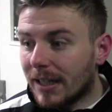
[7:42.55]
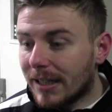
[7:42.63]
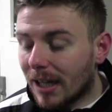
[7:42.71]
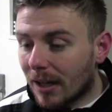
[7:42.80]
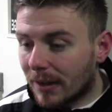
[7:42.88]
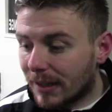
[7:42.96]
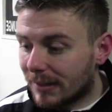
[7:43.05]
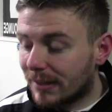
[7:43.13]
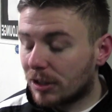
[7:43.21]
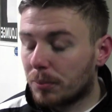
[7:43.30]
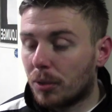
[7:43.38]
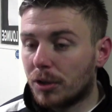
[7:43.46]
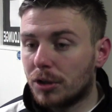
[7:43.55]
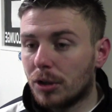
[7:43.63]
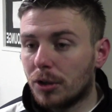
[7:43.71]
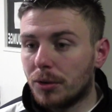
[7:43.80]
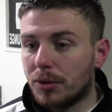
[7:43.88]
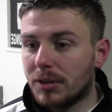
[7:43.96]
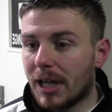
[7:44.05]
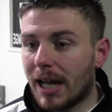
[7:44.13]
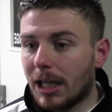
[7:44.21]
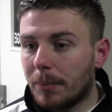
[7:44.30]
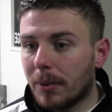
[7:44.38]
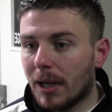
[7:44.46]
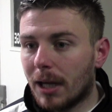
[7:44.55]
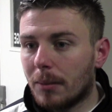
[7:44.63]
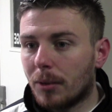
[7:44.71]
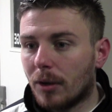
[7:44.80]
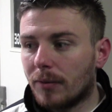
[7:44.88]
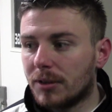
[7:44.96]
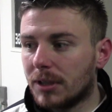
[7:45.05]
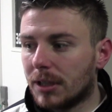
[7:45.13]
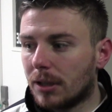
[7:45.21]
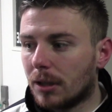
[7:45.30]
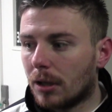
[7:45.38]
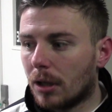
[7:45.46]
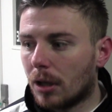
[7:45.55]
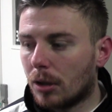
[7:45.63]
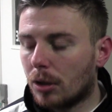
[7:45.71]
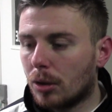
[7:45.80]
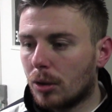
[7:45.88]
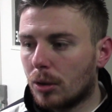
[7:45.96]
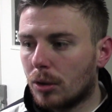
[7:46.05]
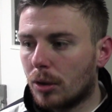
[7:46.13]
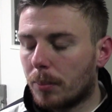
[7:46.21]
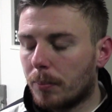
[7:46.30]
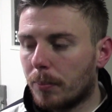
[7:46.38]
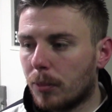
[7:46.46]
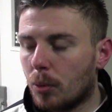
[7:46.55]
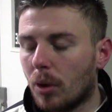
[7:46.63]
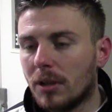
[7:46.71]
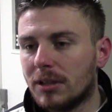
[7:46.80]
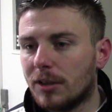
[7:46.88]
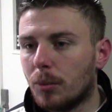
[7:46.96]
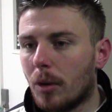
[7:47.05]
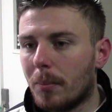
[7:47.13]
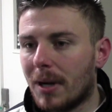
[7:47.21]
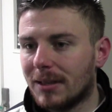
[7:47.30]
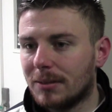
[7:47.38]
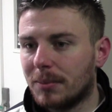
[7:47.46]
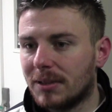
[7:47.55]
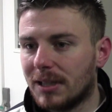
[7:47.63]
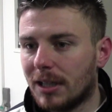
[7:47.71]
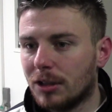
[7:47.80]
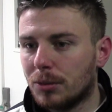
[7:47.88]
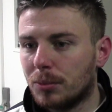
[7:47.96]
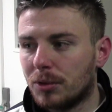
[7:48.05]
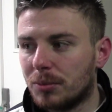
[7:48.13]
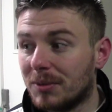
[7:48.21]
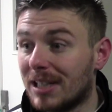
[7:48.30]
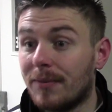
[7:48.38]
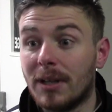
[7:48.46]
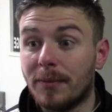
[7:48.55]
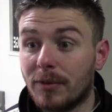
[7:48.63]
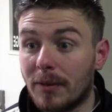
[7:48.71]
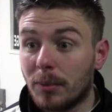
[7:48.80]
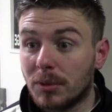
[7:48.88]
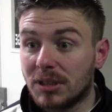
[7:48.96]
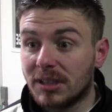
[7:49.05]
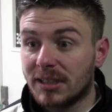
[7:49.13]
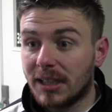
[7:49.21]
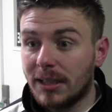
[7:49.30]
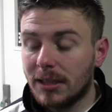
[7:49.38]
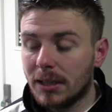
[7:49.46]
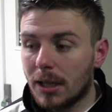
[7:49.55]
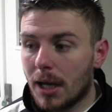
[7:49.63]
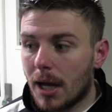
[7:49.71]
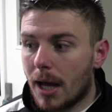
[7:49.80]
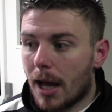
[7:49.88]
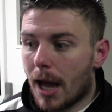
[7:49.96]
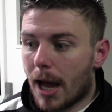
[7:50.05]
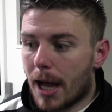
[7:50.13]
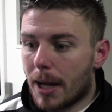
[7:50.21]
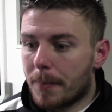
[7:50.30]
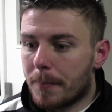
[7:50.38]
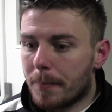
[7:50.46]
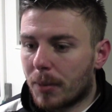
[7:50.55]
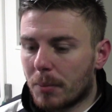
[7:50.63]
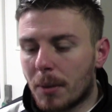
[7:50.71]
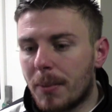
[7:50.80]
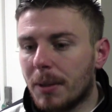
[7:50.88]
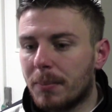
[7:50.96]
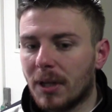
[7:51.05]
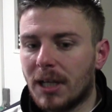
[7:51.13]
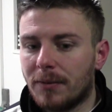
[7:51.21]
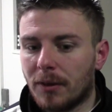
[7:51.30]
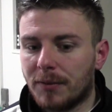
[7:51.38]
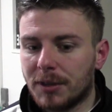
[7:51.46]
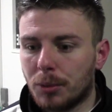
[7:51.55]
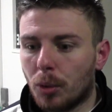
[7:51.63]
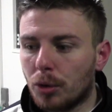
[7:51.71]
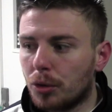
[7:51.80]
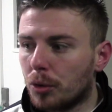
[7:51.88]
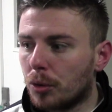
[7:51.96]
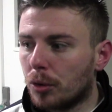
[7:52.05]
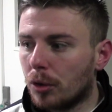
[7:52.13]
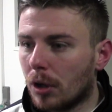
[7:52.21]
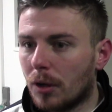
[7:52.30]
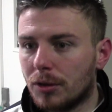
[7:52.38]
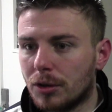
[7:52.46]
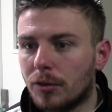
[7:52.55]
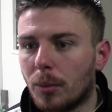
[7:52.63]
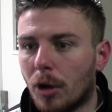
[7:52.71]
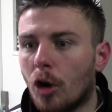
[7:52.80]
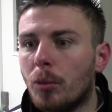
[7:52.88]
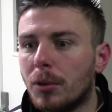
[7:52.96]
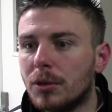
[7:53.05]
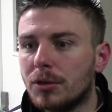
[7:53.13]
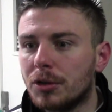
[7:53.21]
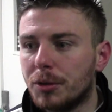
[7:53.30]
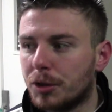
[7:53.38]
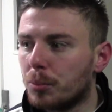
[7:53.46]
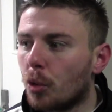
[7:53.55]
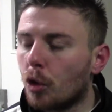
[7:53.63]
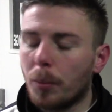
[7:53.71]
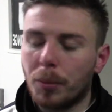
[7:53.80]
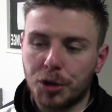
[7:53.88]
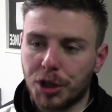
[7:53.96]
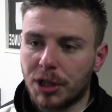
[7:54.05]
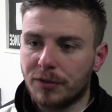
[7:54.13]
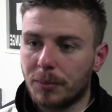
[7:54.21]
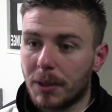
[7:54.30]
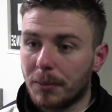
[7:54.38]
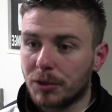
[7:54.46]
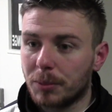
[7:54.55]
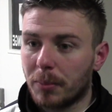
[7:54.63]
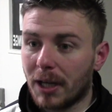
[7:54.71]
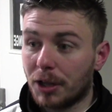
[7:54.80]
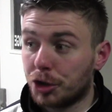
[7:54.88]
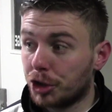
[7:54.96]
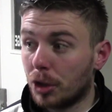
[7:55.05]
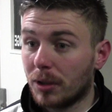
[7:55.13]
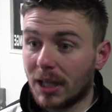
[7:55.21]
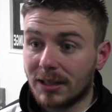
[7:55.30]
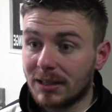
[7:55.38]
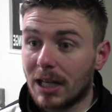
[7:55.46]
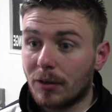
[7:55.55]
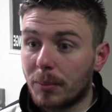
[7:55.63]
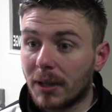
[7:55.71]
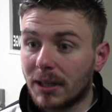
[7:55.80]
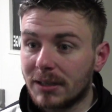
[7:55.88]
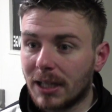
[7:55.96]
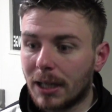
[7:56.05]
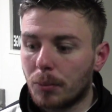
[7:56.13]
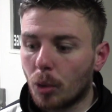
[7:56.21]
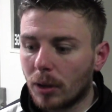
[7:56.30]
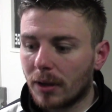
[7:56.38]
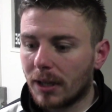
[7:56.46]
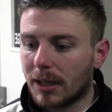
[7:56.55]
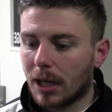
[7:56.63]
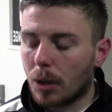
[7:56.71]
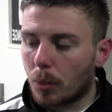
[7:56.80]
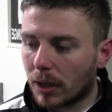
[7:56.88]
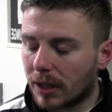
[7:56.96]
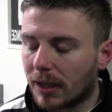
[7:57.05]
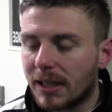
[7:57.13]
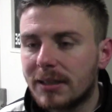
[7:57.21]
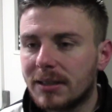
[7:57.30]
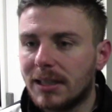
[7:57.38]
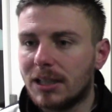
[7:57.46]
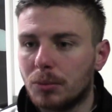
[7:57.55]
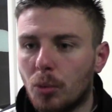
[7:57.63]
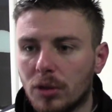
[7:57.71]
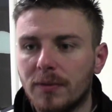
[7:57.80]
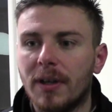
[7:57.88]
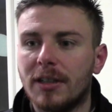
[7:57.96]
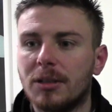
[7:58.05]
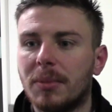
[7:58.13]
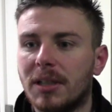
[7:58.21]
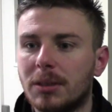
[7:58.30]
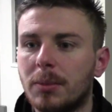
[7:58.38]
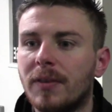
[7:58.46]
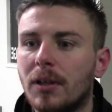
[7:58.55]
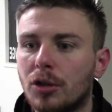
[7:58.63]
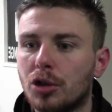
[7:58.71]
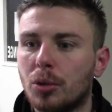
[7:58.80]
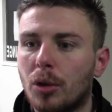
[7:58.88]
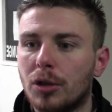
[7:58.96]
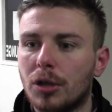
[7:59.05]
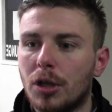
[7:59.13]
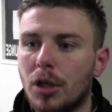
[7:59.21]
Yeah, I think it's disappointing to lose any player, but obviously the quality of what Maz possessed was evident for everyone to see. But I'm a big believer, obviously one door closes, another one opens. It's more opportunities for people to play and showcase their ability, and one thing that I wanted this season was flexibility within the squad.